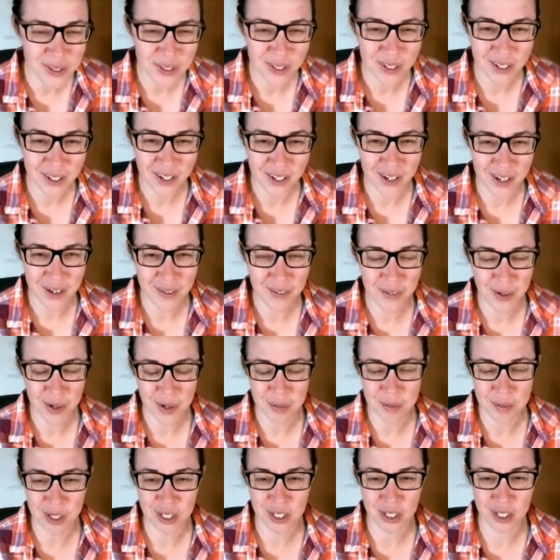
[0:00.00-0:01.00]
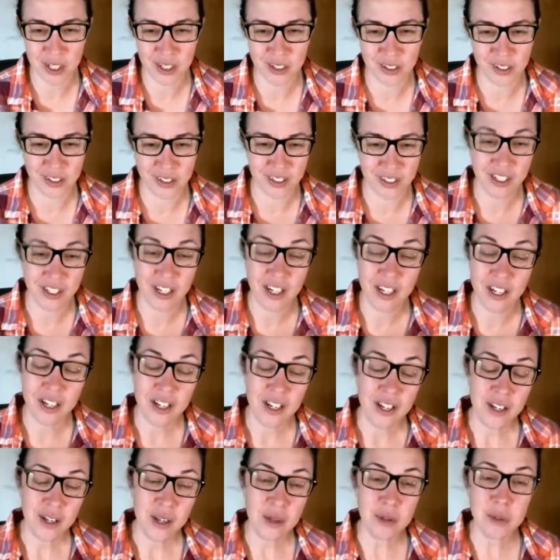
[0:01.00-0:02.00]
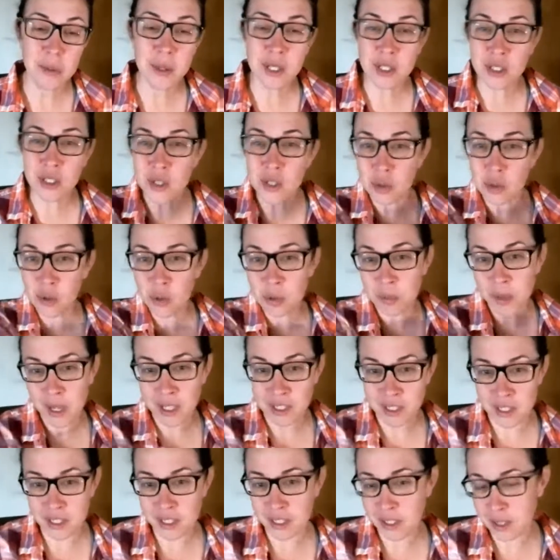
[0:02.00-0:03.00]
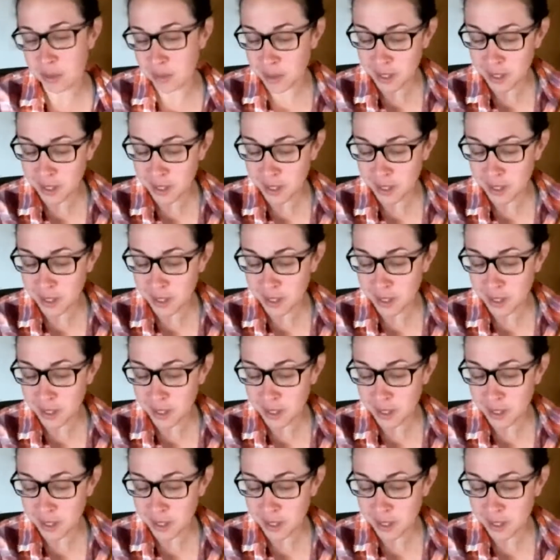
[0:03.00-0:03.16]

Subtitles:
that I have on my channel, and it was basically through Matt Diggity,